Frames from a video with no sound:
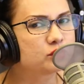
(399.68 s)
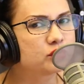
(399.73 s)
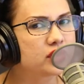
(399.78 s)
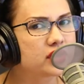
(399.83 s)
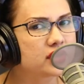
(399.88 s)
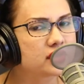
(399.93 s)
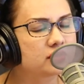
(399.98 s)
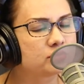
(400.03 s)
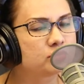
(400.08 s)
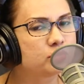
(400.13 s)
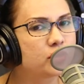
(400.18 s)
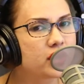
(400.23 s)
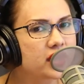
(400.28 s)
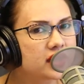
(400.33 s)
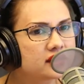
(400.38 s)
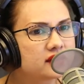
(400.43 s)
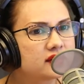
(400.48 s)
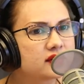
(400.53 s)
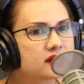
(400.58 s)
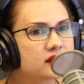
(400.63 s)

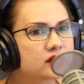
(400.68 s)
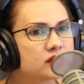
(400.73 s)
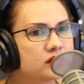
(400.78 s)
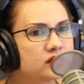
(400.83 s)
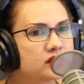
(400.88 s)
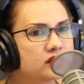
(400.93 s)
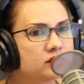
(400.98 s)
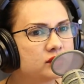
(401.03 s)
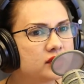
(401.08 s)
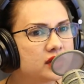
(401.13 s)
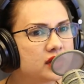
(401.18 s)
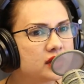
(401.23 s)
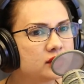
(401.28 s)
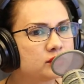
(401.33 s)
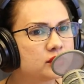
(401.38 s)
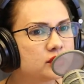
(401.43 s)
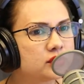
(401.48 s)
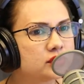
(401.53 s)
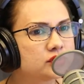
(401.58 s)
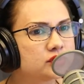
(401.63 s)
brands are going to be
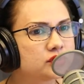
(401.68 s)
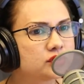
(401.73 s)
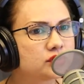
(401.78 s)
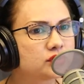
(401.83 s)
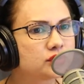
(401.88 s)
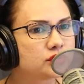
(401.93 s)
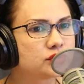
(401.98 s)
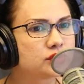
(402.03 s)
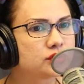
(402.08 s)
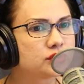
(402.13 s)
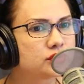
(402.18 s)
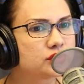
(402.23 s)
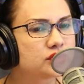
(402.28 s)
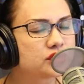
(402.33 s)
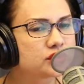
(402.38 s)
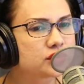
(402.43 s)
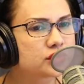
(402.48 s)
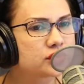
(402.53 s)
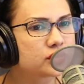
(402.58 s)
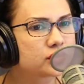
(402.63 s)
able to
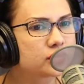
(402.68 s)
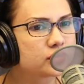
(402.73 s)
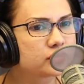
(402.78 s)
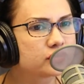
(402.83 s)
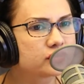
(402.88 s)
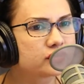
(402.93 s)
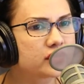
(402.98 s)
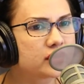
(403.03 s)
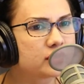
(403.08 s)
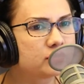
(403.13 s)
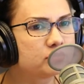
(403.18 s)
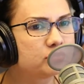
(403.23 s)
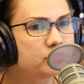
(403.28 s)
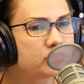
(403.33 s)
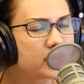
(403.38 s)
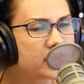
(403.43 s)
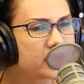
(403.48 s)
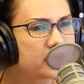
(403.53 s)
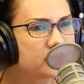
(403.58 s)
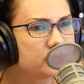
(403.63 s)
sort of um,
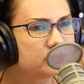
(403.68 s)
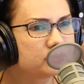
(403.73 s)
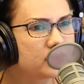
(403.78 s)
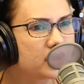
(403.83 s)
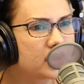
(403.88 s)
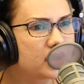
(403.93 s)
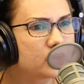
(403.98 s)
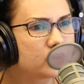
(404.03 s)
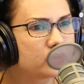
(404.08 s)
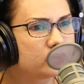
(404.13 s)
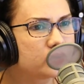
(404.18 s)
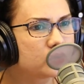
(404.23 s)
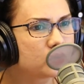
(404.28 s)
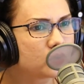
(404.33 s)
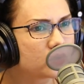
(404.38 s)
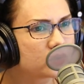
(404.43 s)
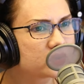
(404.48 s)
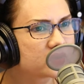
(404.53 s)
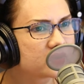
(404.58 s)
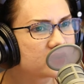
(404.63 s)
prime our
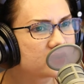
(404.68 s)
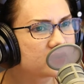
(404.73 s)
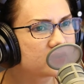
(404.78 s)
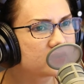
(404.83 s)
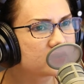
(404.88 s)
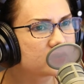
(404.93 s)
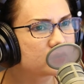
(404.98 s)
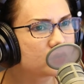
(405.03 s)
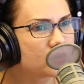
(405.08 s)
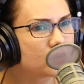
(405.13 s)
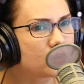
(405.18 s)
reward system